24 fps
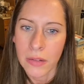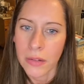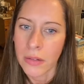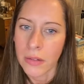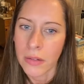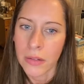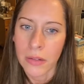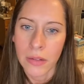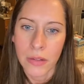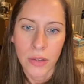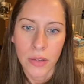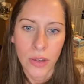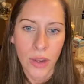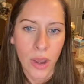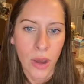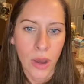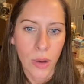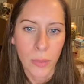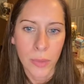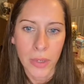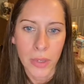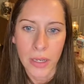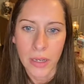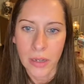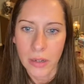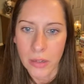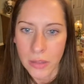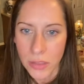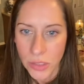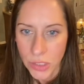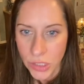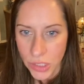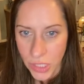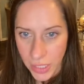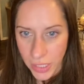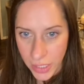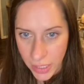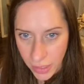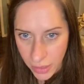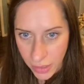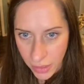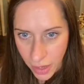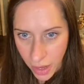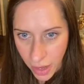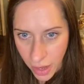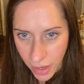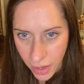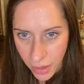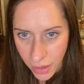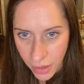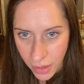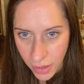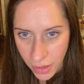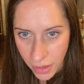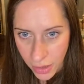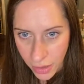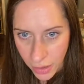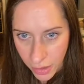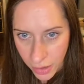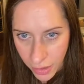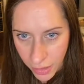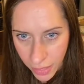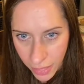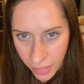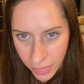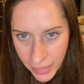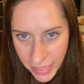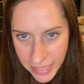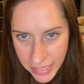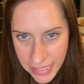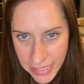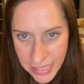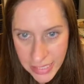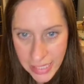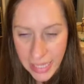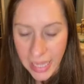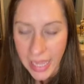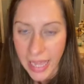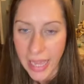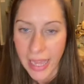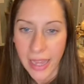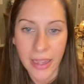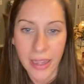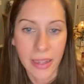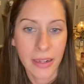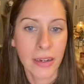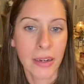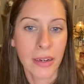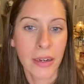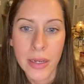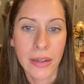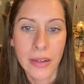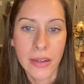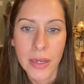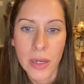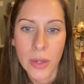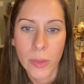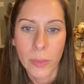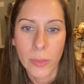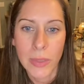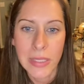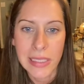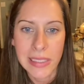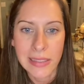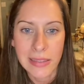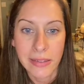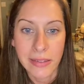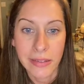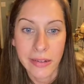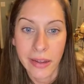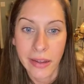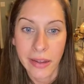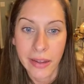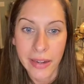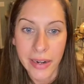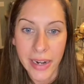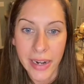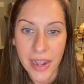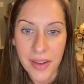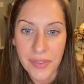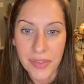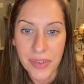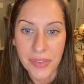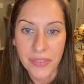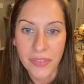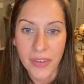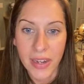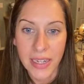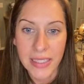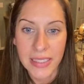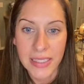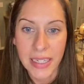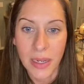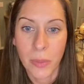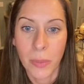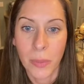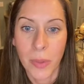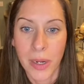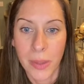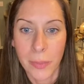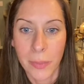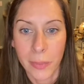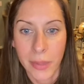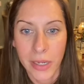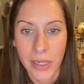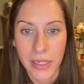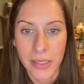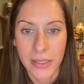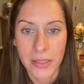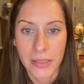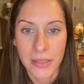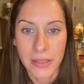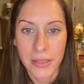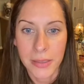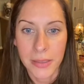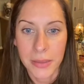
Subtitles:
no, Lacey Ann, we did not ever find out what it was.